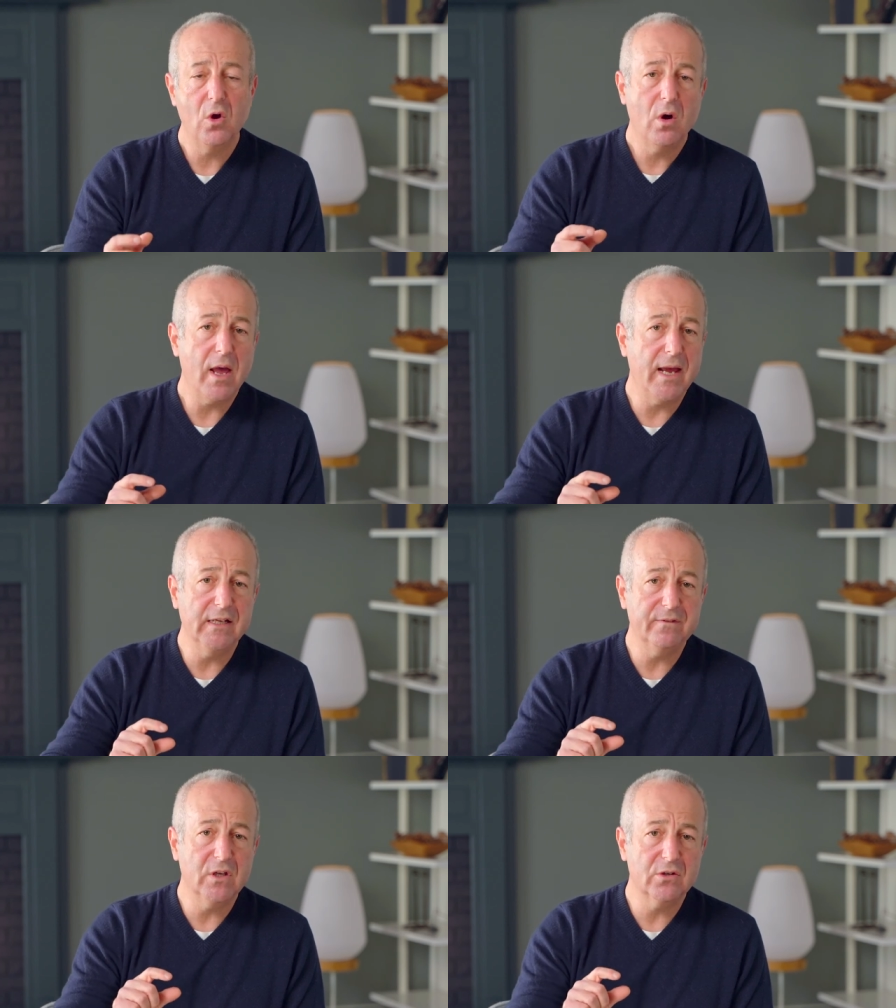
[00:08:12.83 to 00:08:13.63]
And
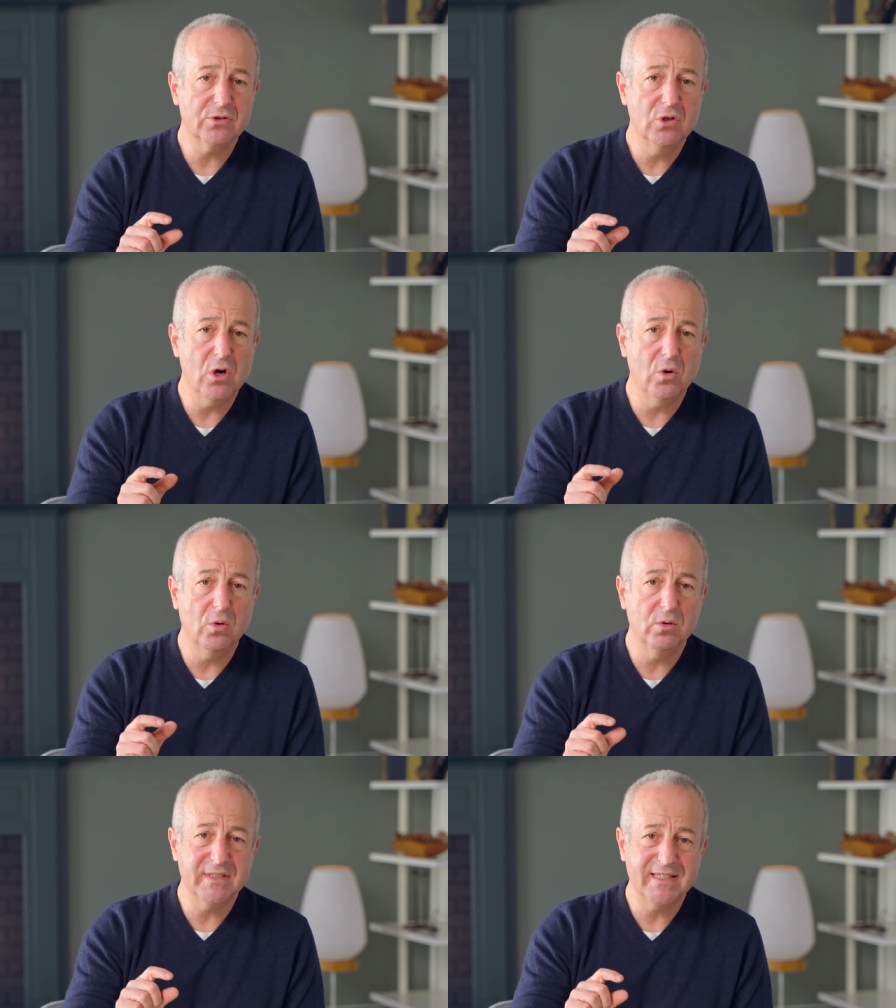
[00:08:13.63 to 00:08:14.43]
if there's
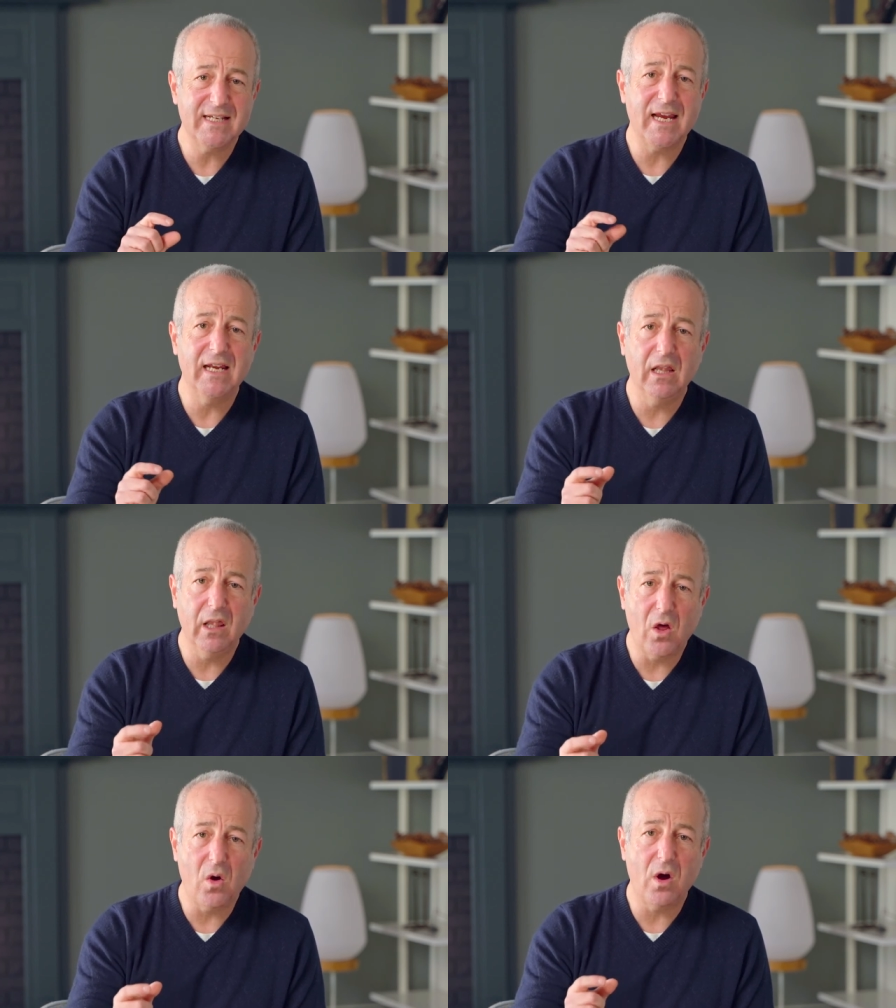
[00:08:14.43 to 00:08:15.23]
no state
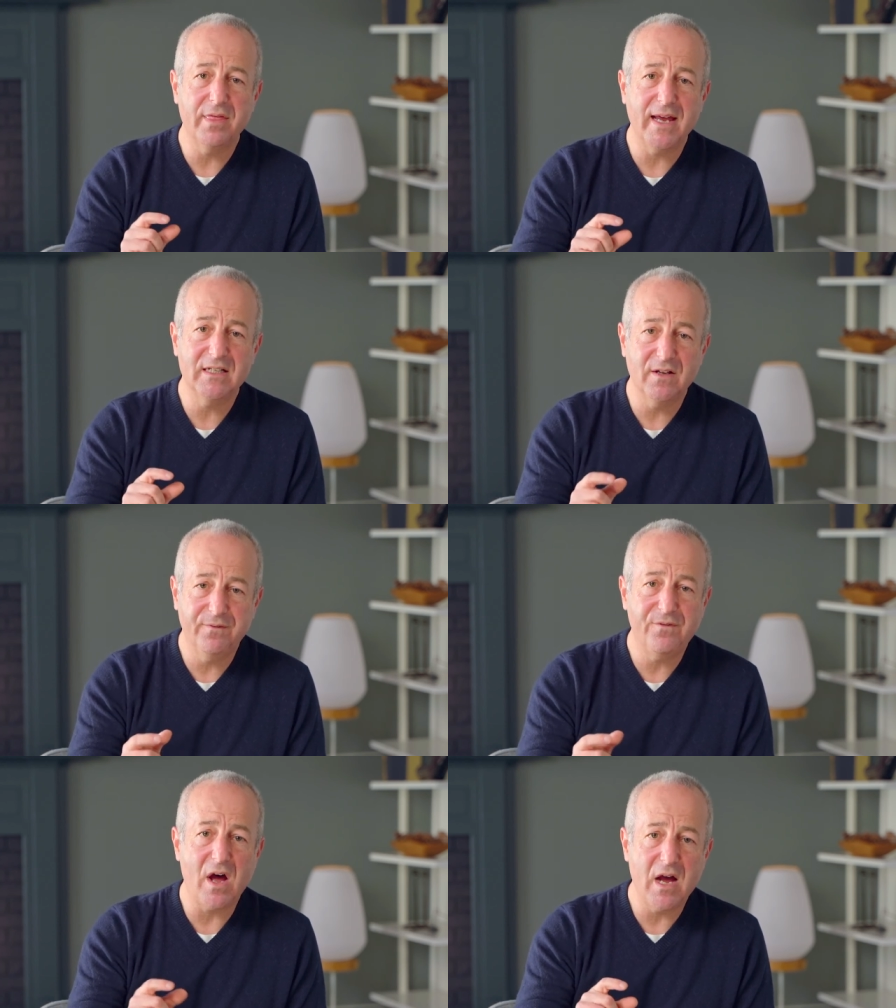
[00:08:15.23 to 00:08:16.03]
law that
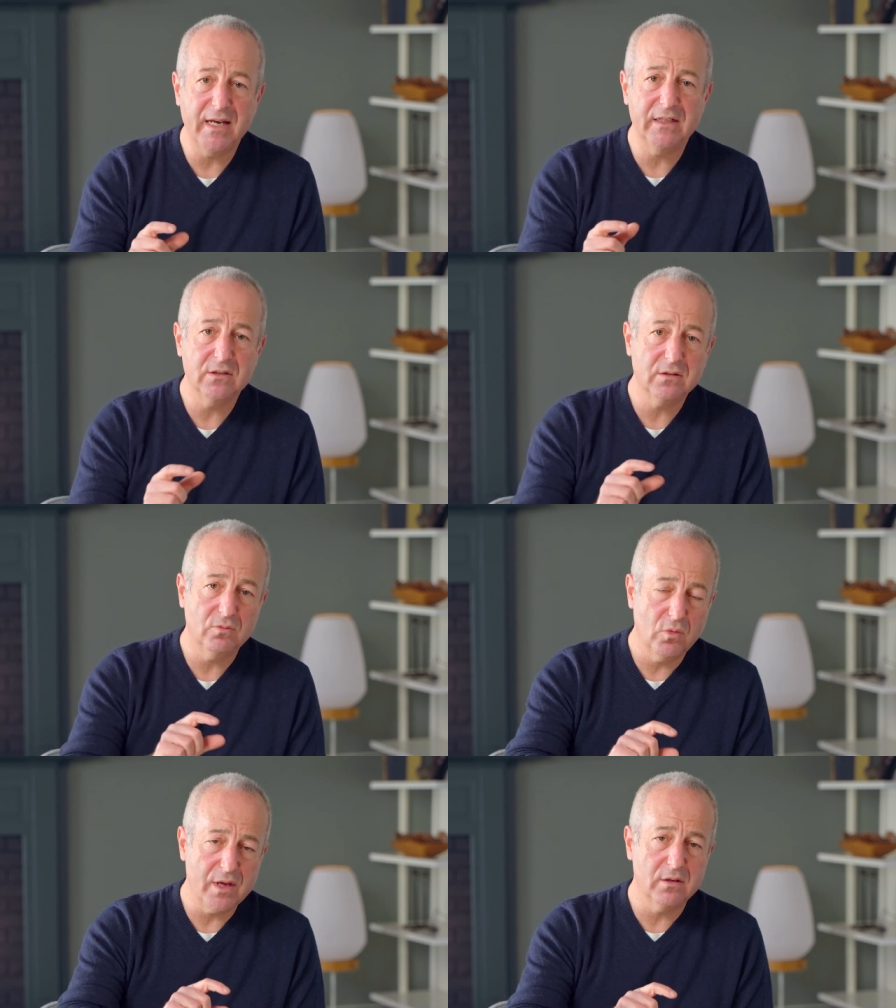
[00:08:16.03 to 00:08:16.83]
defines
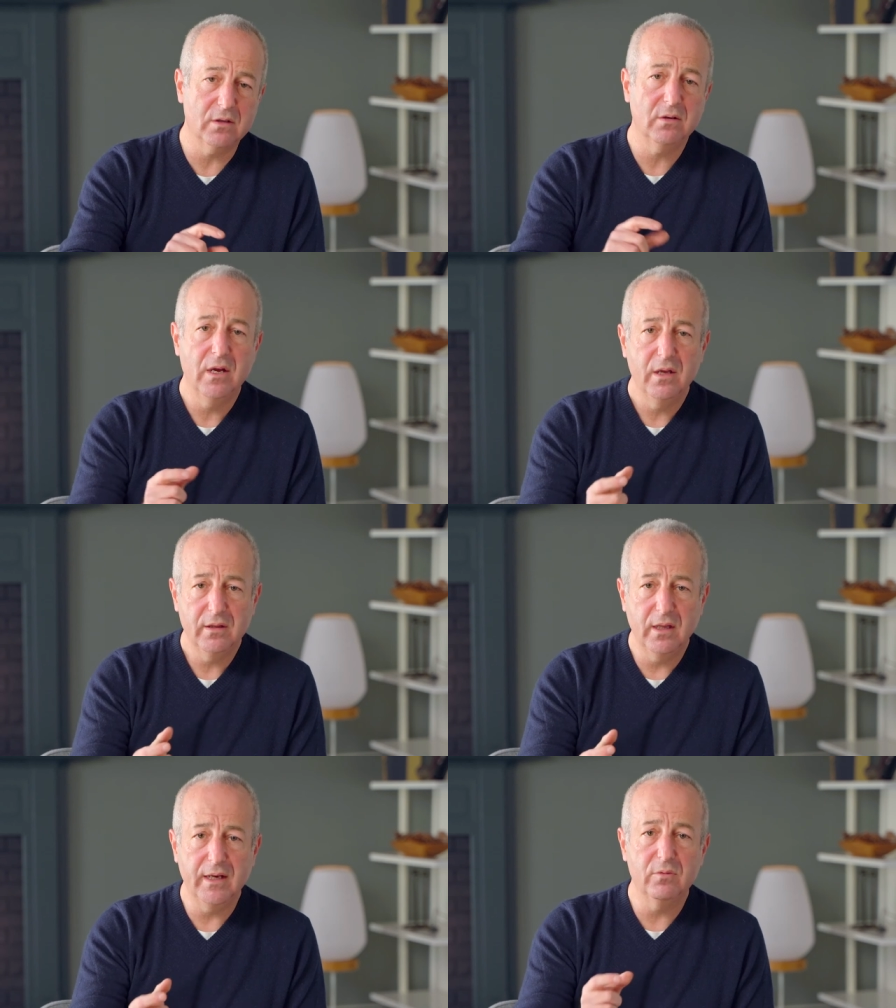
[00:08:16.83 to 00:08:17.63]
whether
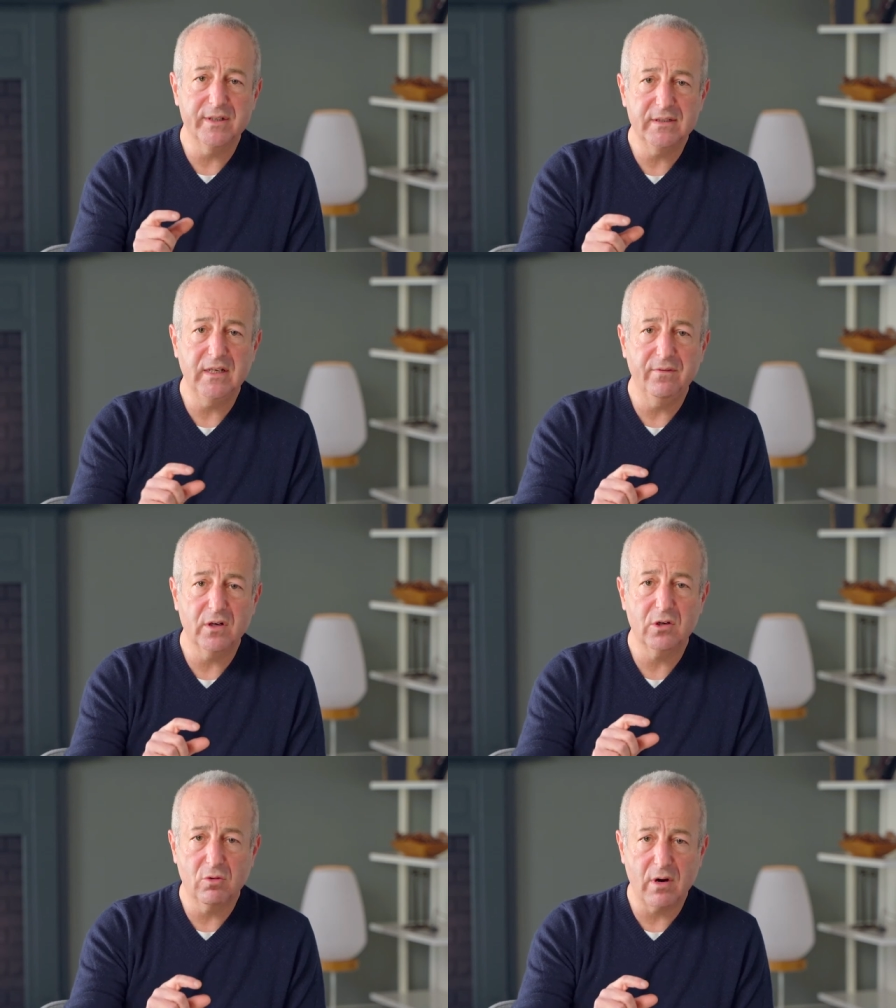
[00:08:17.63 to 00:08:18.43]
they receive a
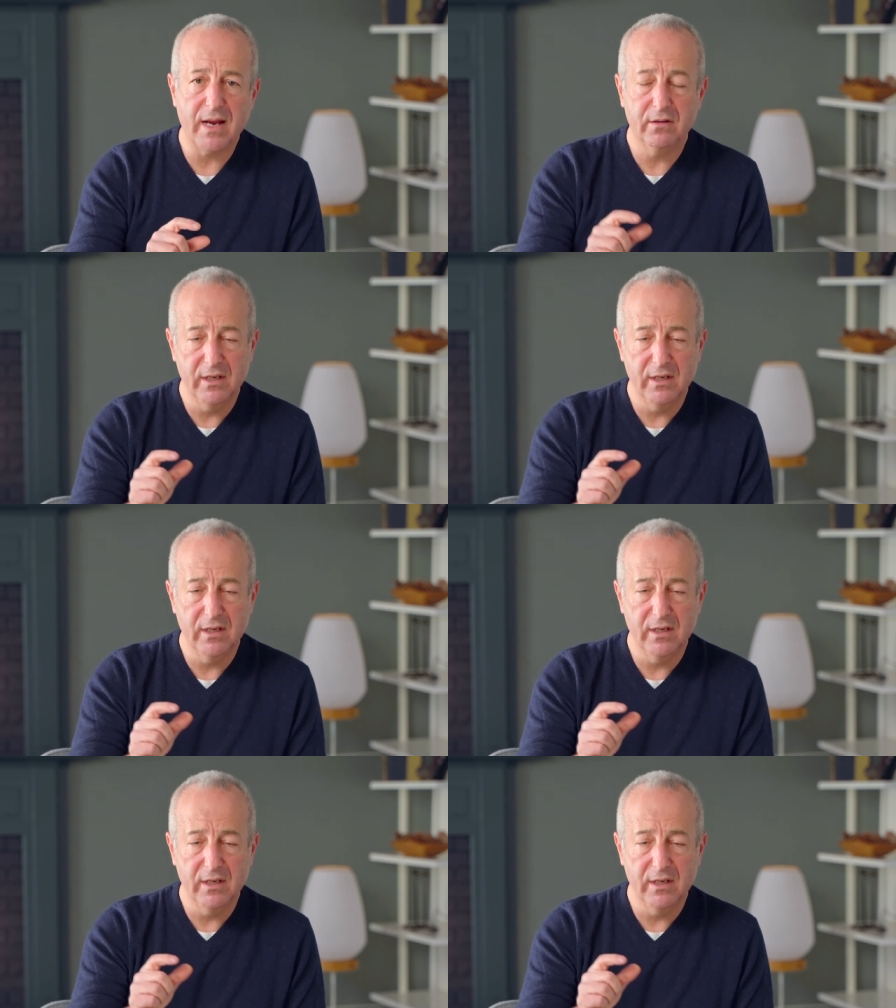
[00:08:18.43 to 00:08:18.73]
credit,